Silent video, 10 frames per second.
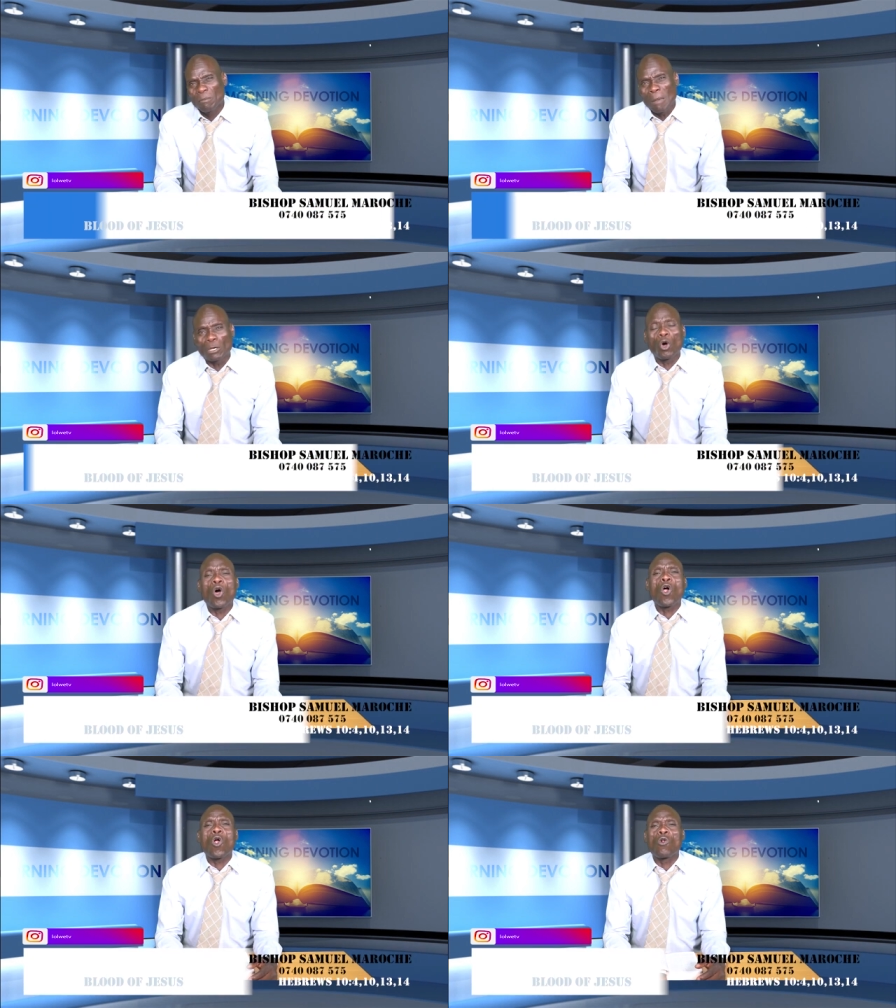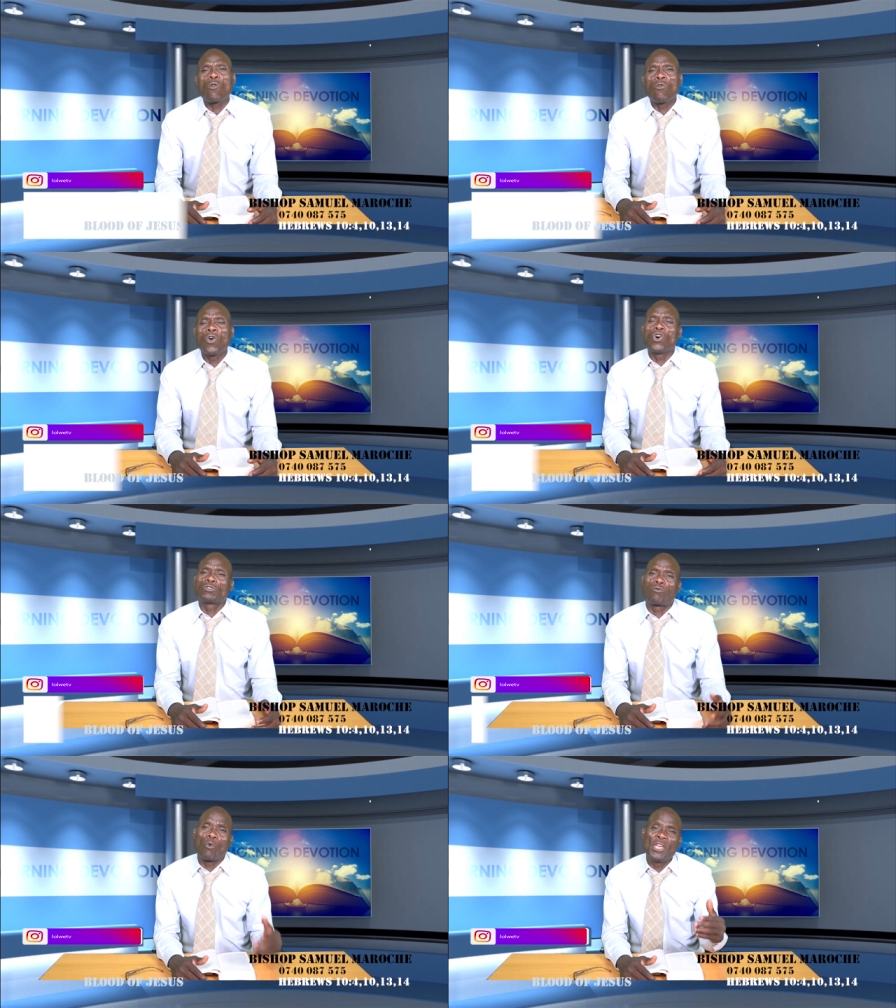But all
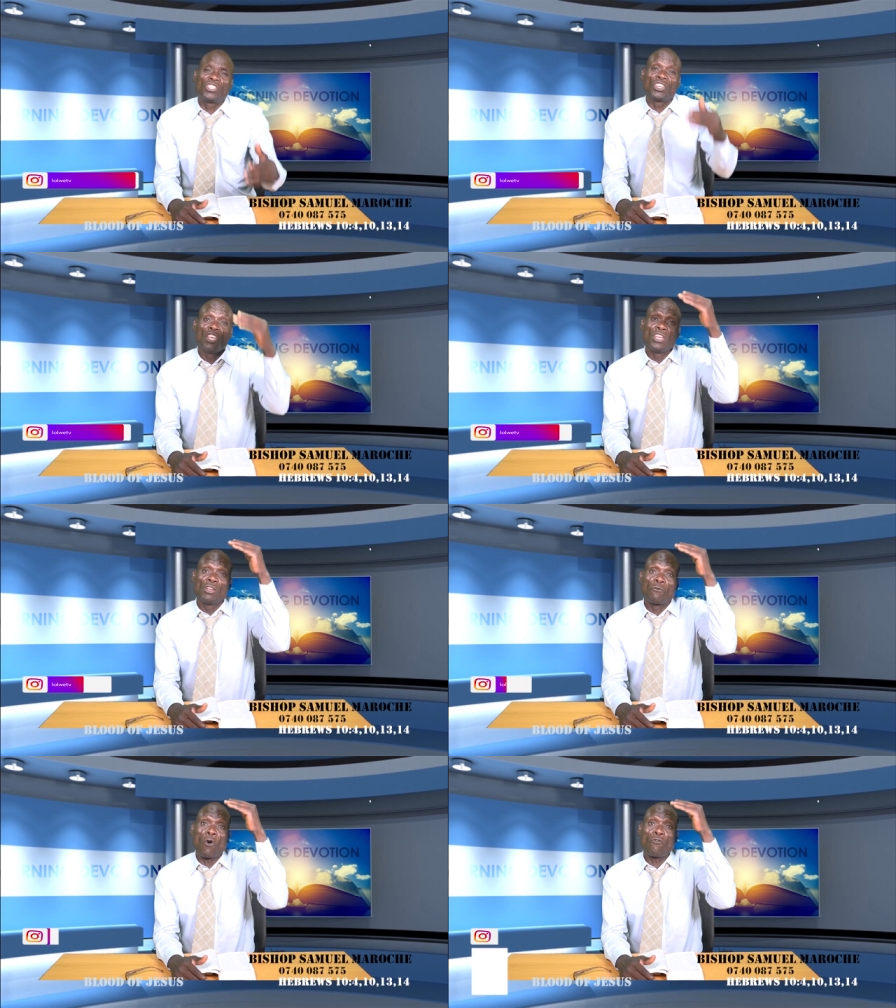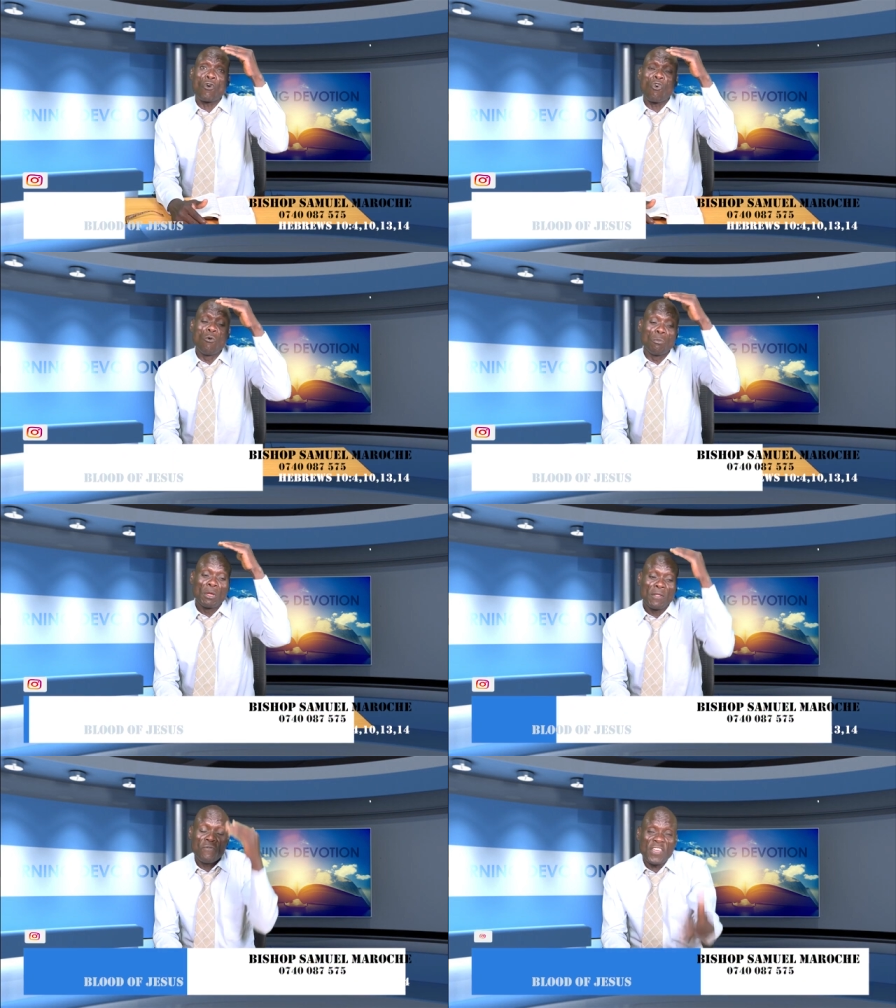those for which, for, for whom
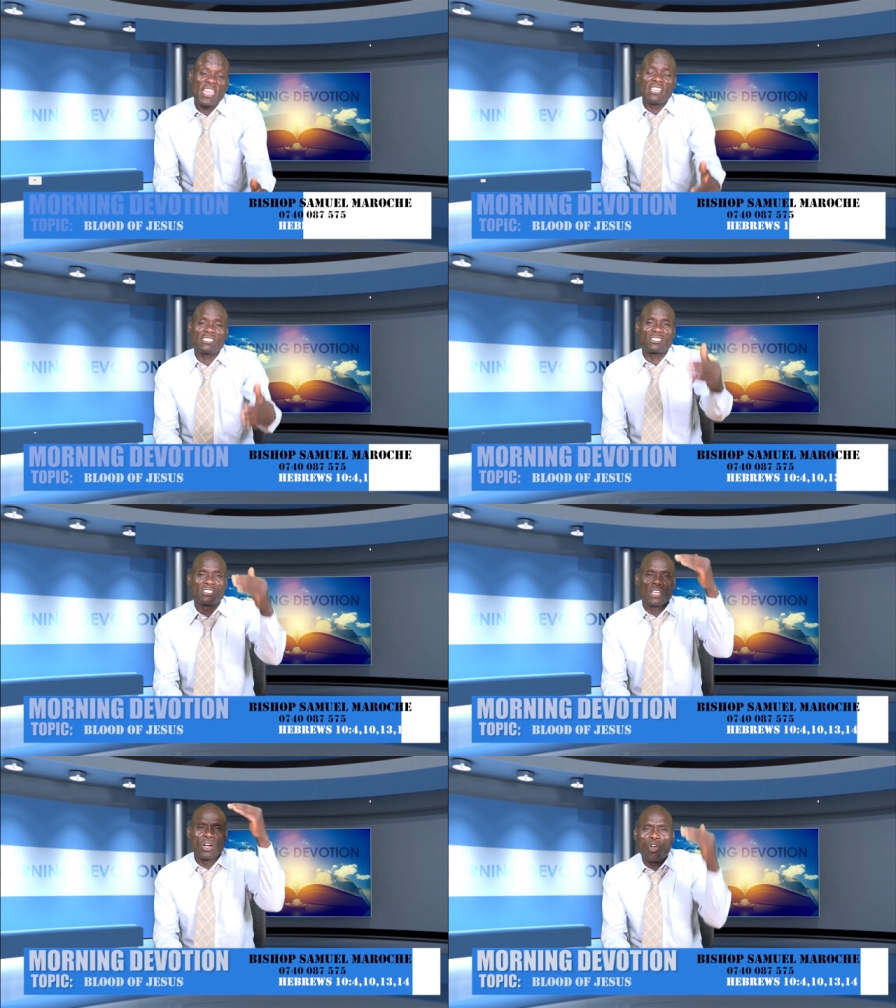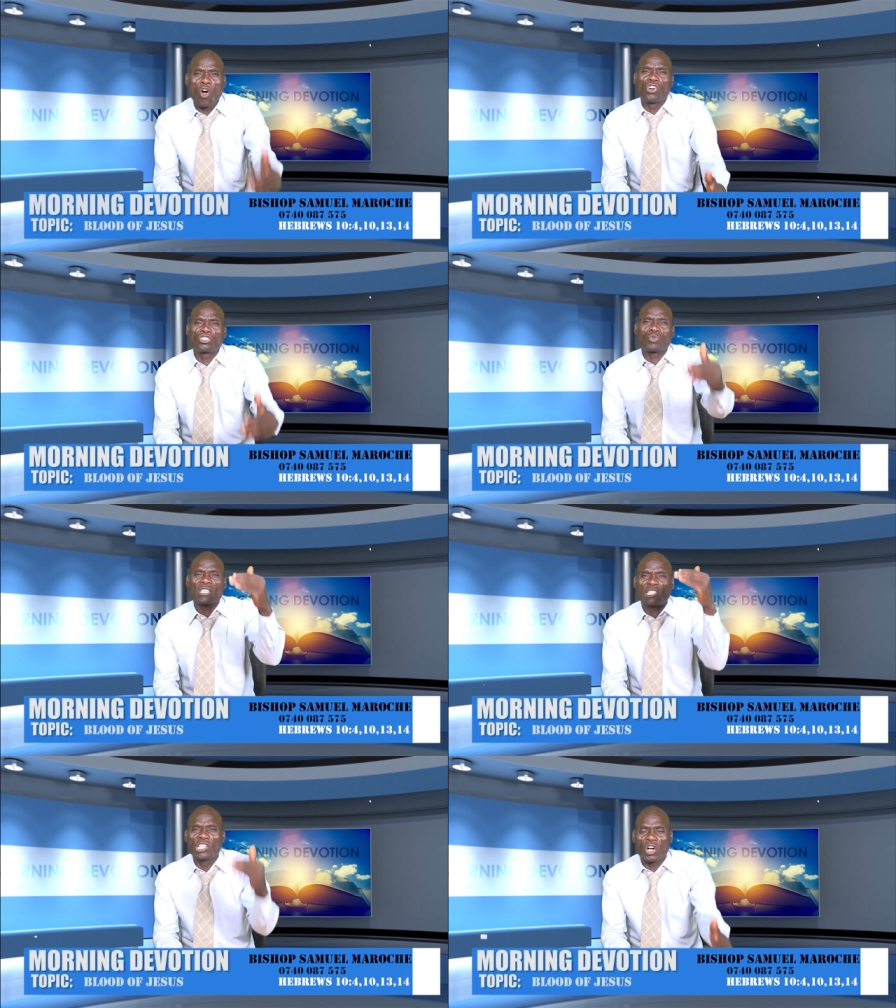these goats were
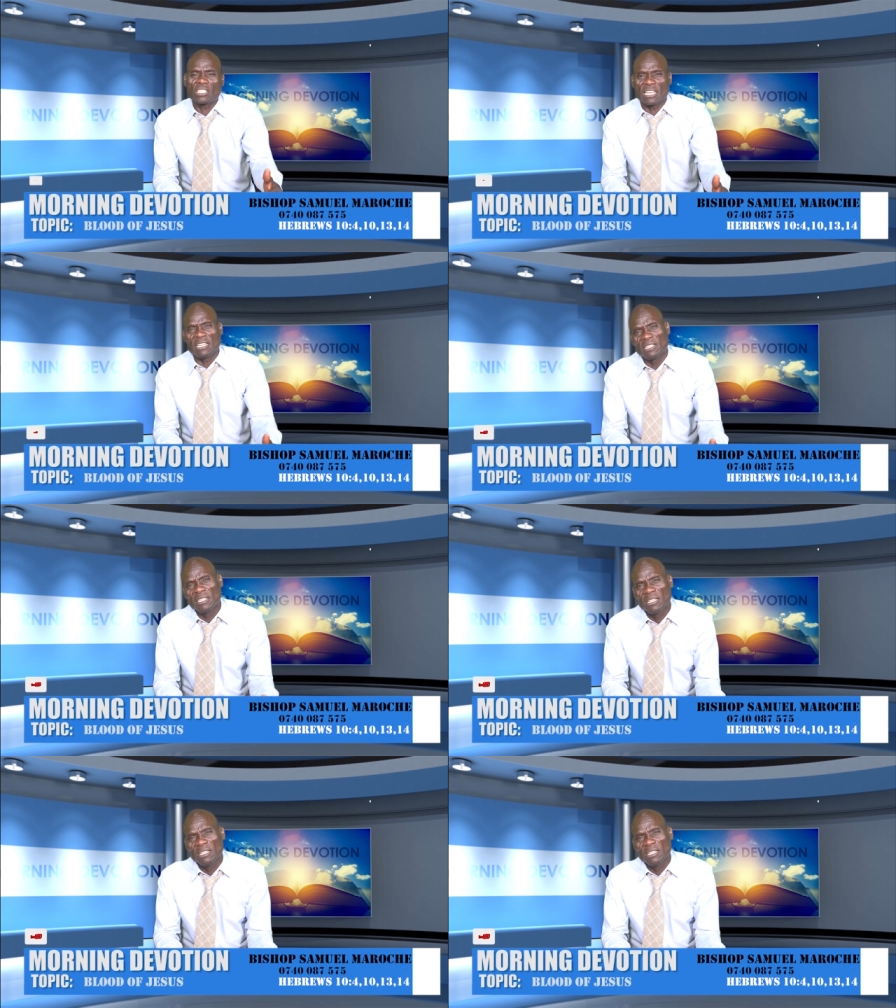slaughtered,